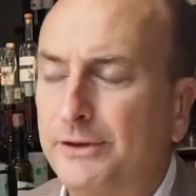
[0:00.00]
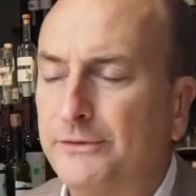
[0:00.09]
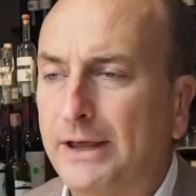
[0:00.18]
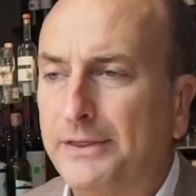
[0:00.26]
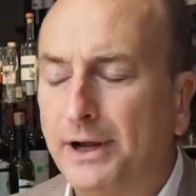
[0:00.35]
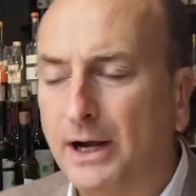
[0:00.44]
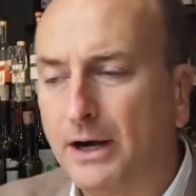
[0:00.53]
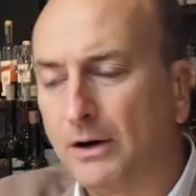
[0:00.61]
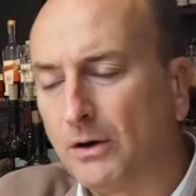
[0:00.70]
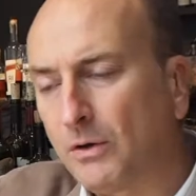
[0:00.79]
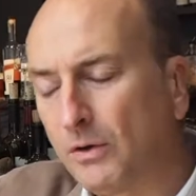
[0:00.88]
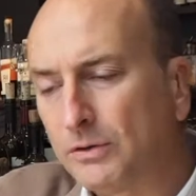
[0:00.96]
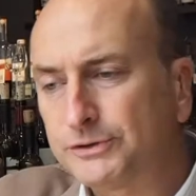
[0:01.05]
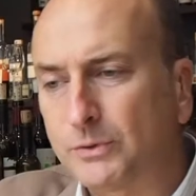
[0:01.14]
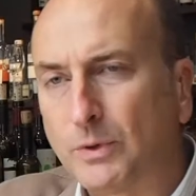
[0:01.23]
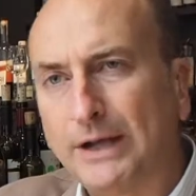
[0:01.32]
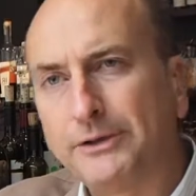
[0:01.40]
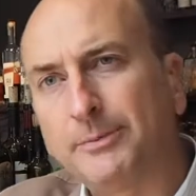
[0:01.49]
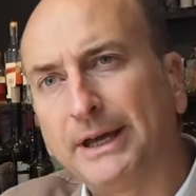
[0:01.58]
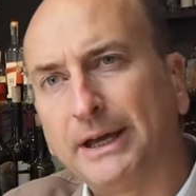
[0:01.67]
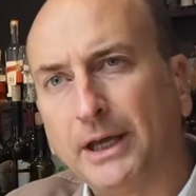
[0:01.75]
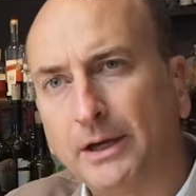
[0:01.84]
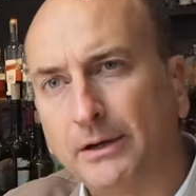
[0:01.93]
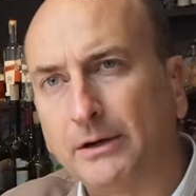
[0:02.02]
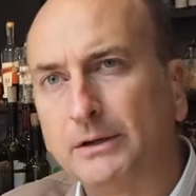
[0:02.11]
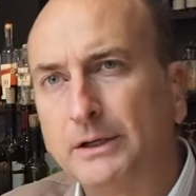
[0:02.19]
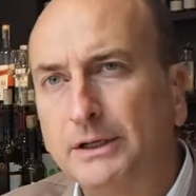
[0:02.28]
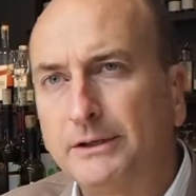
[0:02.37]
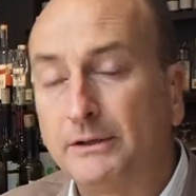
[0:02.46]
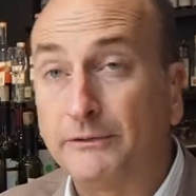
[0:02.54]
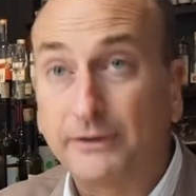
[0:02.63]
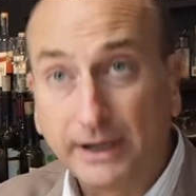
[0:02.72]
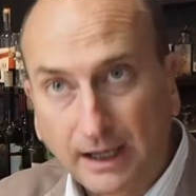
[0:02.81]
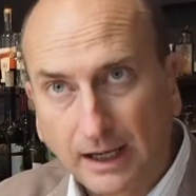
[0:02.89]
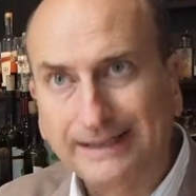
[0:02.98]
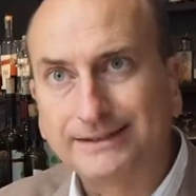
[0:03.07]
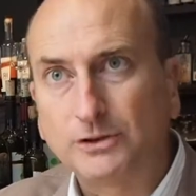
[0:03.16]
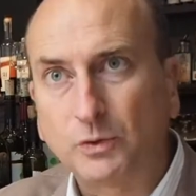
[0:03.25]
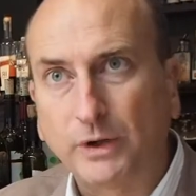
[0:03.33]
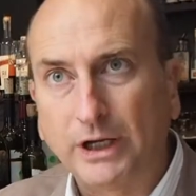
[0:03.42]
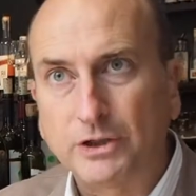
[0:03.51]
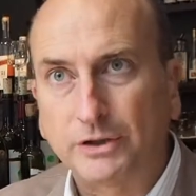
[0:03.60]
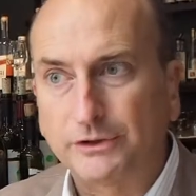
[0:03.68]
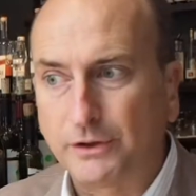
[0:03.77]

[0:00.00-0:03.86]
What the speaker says: fact they are all surrounded by air in a very clean situation,